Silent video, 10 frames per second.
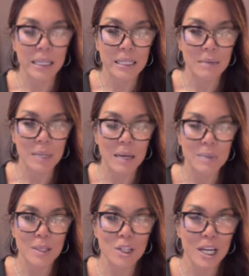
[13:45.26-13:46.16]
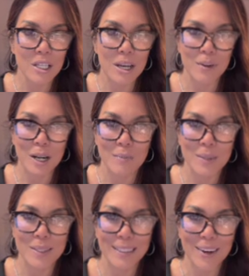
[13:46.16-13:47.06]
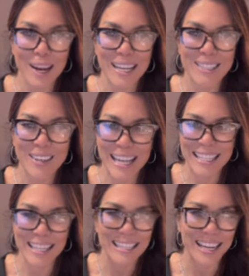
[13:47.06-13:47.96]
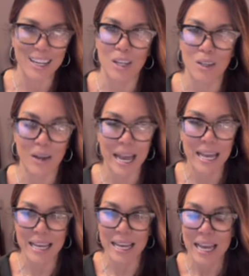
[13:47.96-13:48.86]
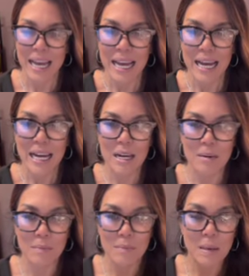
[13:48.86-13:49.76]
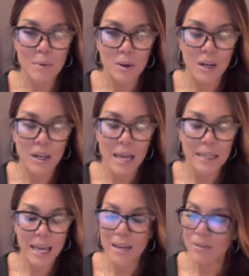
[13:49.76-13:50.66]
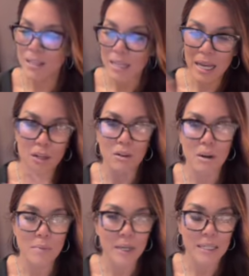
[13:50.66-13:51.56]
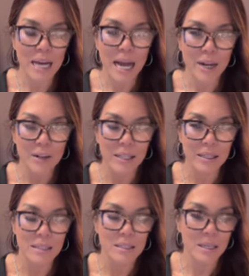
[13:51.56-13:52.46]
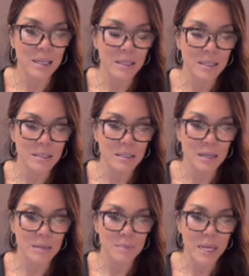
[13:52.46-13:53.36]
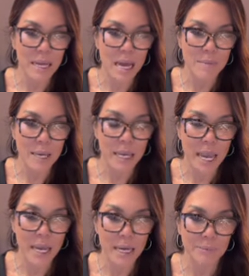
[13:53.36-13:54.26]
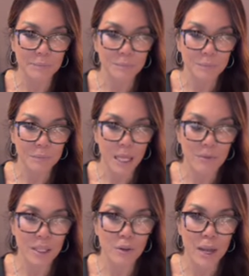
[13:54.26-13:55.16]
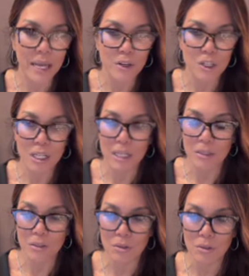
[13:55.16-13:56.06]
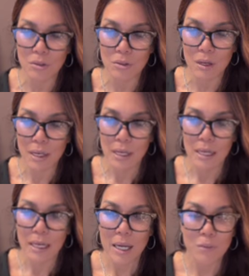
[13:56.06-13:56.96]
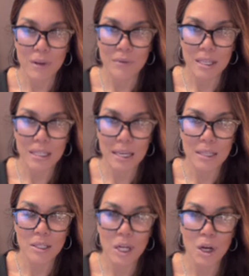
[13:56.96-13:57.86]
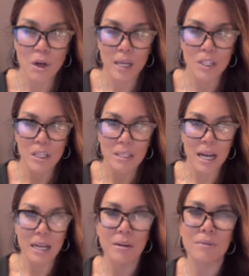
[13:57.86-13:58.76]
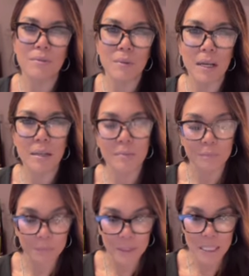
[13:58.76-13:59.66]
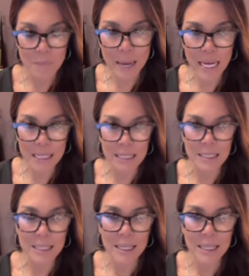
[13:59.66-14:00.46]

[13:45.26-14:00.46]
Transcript: sometimes the change never comes. Okay, so that's the cycle, and people are at the end of this cycle are pretty tired in this dynamic and have little energy to kind of revisit it. So it just kind of dissipates